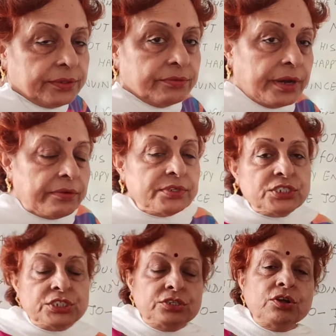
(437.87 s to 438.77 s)
Why was
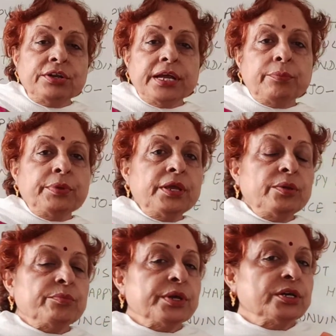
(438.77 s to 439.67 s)
she not happy?
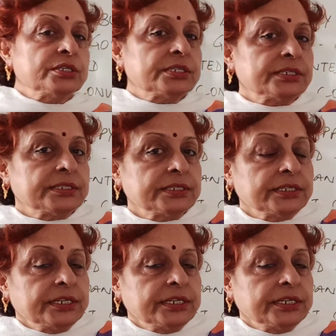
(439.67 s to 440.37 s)
Because